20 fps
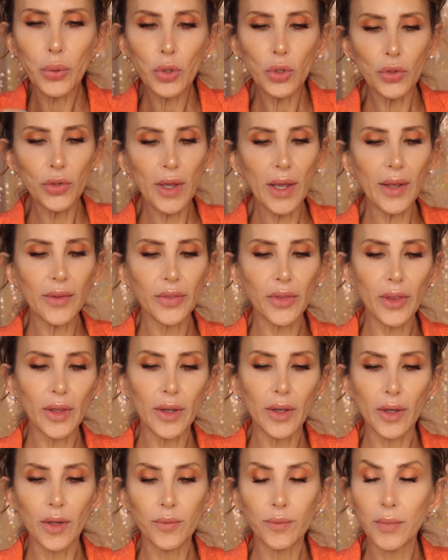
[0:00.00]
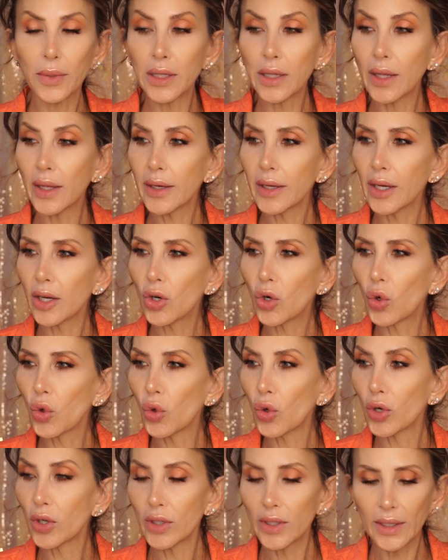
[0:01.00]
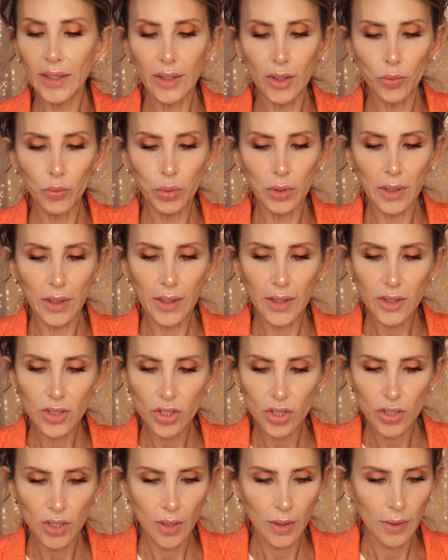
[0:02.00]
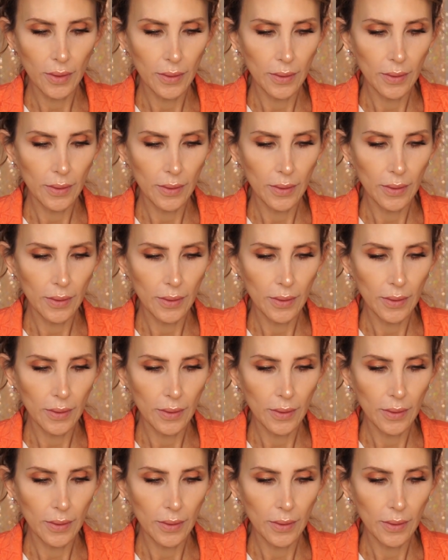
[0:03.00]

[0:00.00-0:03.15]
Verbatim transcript: pulled out the Milani Coralina blush.